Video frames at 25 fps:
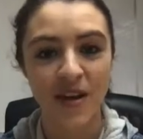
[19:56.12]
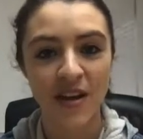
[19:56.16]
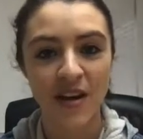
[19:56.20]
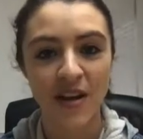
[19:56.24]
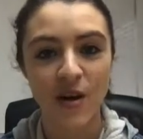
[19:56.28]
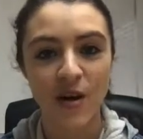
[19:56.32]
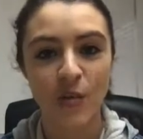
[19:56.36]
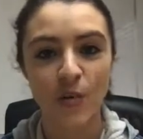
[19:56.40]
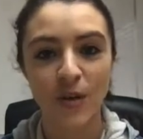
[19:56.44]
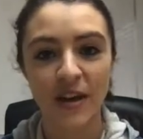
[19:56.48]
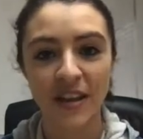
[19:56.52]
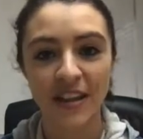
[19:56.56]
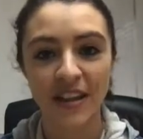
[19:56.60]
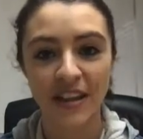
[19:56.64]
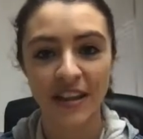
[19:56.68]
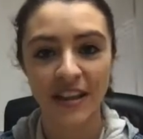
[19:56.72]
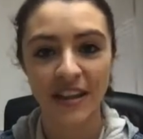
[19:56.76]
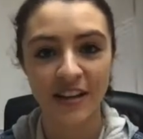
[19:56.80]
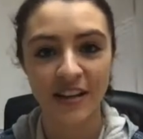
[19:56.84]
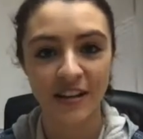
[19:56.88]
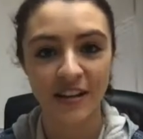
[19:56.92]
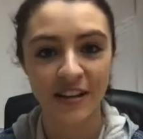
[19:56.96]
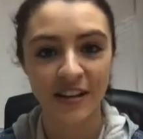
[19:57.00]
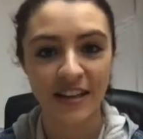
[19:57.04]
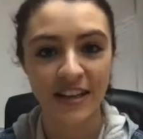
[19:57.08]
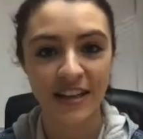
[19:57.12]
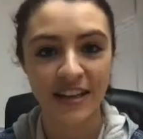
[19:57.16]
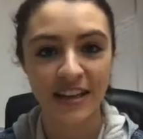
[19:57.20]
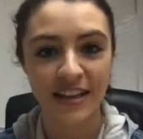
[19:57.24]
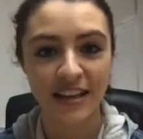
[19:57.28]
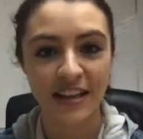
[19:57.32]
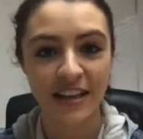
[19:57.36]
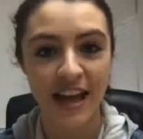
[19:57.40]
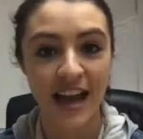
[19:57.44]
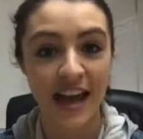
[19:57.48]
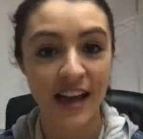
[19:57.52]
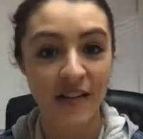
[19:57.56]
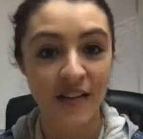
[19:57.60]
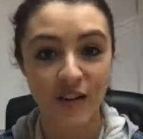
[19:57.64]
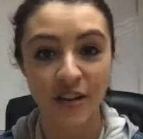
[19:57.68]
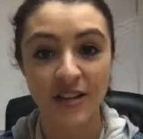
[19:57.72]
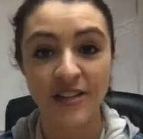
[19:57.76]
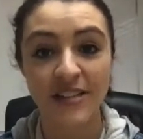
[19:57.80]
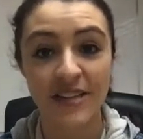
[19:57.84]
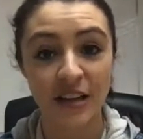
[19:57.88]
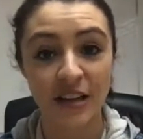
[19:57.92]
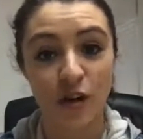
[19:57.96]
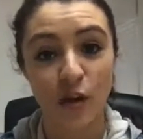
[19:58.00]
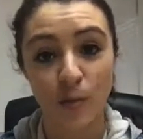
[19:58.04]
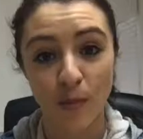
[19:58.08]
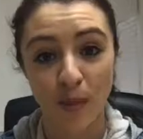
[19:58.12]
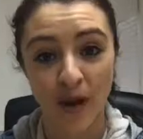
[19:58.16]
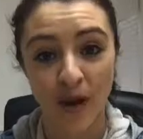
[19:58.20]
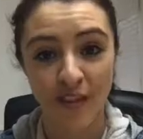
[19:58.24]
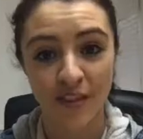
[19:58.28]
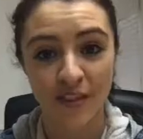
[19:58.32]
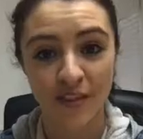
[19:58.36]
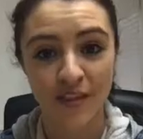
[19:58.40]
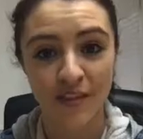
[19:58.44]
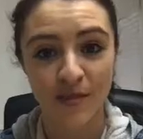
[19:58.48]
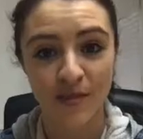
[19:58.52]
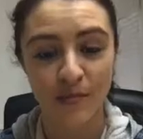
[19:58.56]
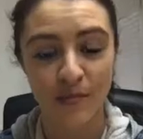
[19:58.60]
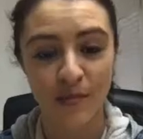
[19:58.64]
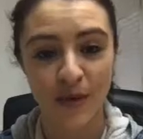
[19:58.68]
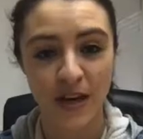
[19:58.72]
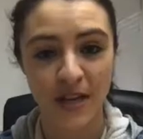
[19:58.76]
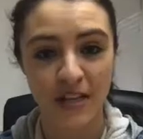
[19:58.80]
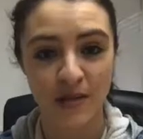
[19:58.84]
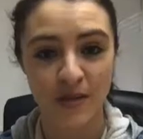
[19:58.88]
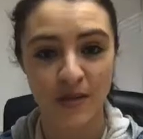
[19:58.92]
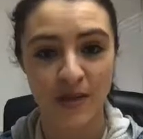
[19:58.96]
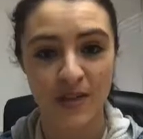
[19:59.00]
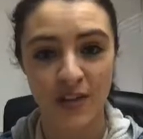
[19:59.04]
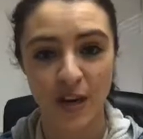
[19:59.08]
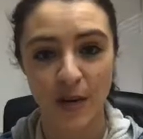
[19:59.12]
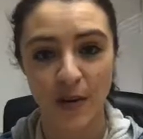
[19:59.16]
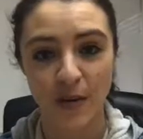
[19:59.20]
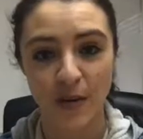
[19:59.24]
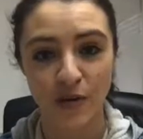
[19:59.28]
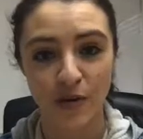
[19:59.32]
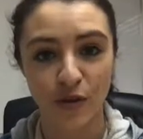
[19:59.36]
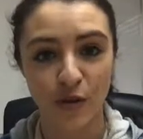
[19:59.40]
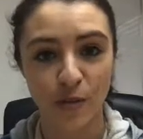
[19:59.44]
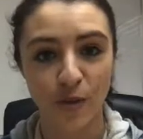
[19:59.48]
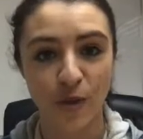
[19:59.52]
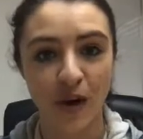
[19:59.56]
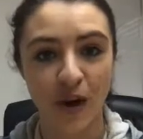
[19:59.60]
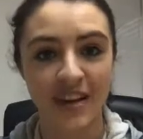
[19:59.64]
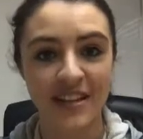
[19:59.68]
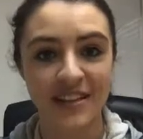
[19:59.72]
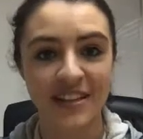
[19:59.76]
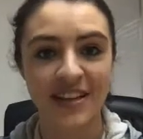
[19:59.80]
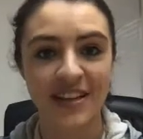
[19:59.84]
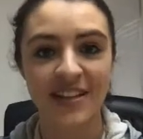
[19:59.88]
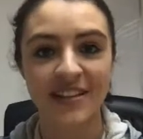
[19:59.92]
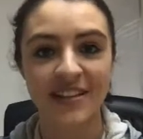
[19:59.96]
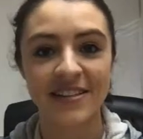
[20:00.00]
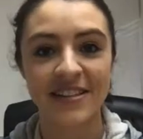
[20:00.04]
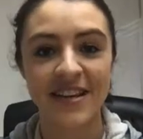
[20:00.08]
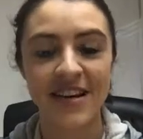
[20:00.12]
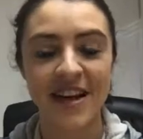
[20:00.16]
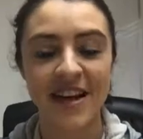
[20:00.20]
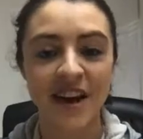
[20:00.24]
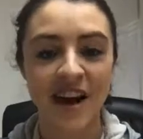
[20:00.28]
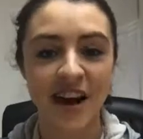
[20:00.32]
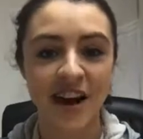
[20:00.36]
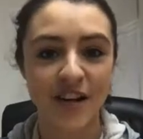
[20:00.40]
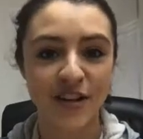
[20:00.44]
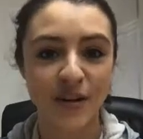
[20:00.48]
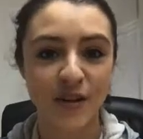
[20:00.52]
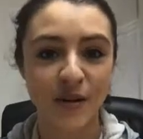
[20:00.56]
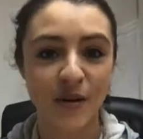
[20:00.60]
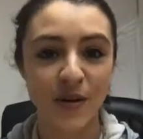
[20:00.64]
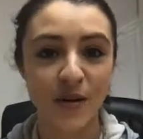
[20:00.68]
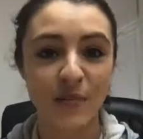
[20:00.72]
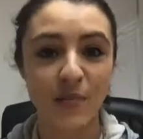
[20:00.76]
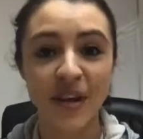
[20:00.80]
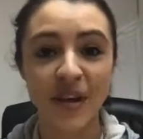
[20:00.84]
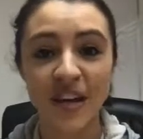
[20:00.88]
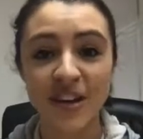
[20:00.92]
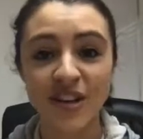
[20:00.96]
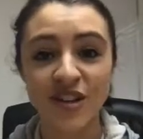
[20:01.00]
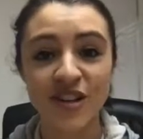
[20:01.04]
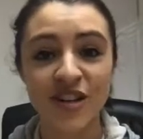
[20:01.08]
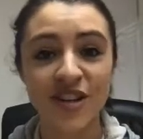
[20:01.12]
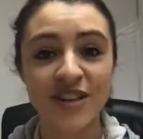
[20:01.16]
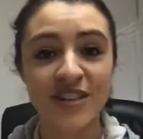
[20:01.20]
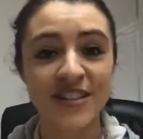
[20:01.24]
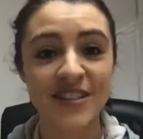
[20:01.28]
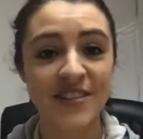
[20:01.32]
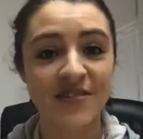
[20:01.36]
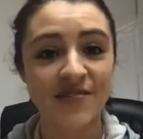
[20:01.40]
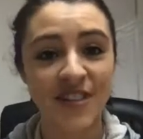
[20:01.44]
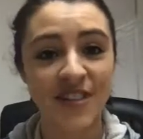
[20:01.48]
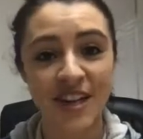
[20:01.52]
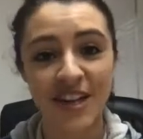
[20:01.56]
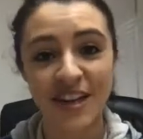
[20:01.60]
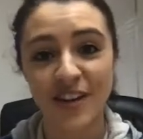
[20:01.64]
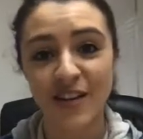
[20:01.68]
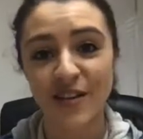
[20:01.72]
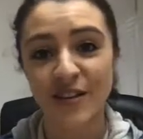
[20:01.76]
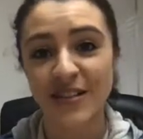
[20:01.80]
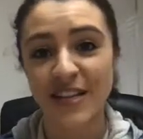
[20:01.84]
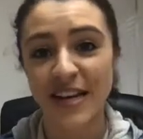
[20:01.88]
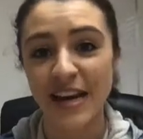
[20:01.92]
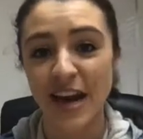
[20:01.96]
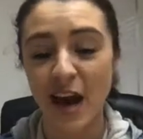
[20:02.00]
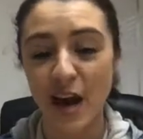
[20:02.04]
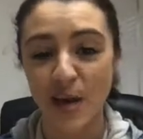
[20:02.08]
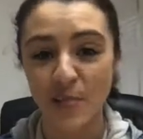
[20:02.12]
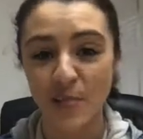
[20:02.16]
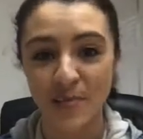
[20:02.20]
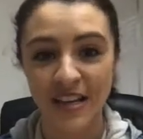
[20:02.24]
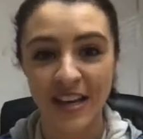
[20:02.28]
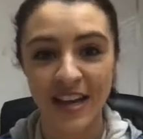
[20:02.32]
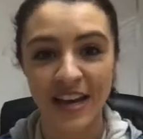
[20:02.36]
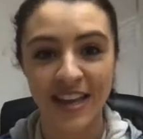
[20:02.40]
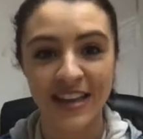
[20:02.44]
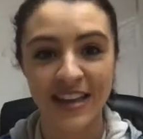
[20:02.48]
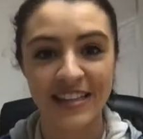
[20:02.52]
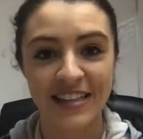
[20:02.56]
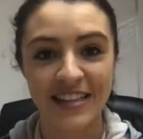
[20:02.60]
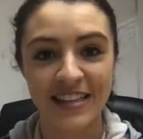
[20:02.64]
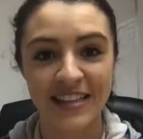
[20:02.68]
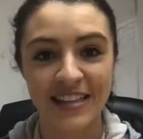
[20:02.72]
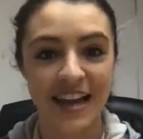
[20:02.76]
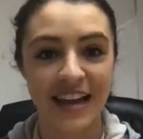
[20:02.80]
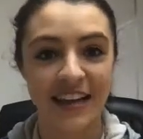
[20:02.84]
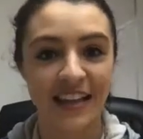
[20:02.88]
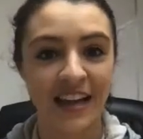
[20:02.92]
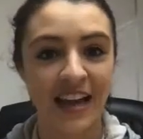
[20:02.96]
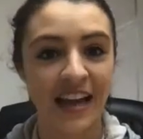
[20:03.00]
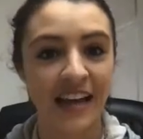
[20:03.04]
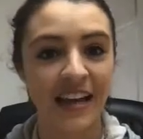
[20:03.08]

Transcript: We literally every single month, customers going through the process are doing pictures and videos and updates and like